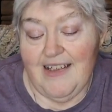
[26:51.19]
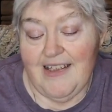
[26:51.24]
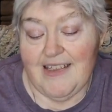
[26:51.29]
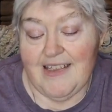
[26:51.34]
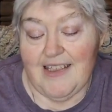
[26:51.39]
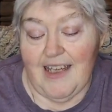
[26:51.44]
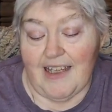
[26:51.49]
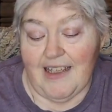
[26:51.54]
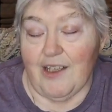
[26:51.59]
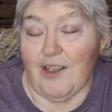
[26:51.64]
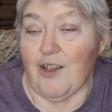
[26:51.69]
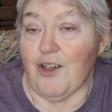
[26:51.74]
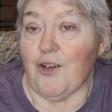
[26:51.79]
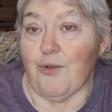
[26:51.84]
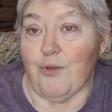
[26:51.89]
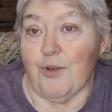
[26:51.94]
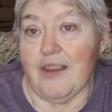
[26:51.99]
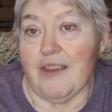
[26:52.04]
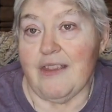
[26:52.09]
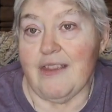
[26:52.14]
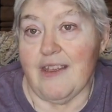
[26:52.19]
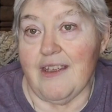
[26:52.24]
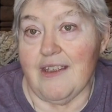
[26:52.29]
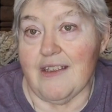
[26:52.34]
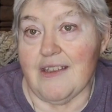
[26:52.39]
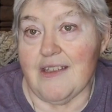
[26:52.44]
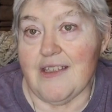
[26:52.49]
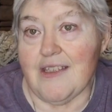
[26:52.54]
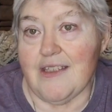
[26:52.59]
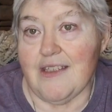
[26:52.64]
2
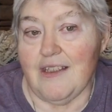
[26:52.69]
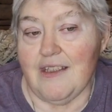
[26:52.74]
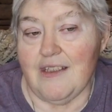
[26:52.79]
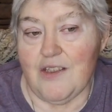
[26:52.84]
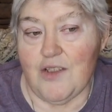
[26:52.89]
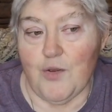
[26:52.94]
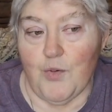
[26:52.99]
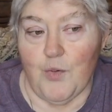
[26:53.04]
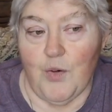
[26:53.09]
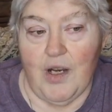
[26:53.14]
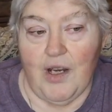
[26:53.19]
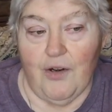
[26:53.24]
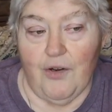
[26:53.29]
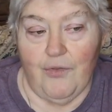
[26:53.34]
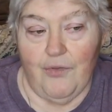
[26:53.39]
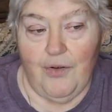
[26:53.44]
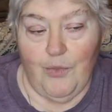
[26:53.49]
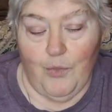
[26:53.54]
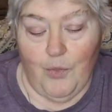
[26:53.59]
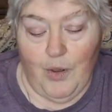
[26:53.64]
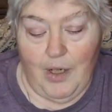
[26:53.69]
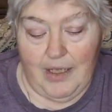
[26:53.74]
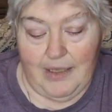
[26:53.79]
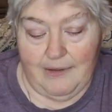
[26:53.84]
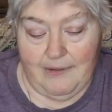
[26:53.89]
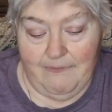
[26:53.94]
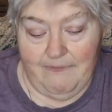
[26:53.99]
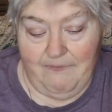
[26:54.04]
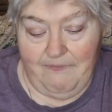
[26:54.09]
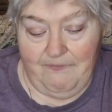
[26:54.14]
Corinthians 12.1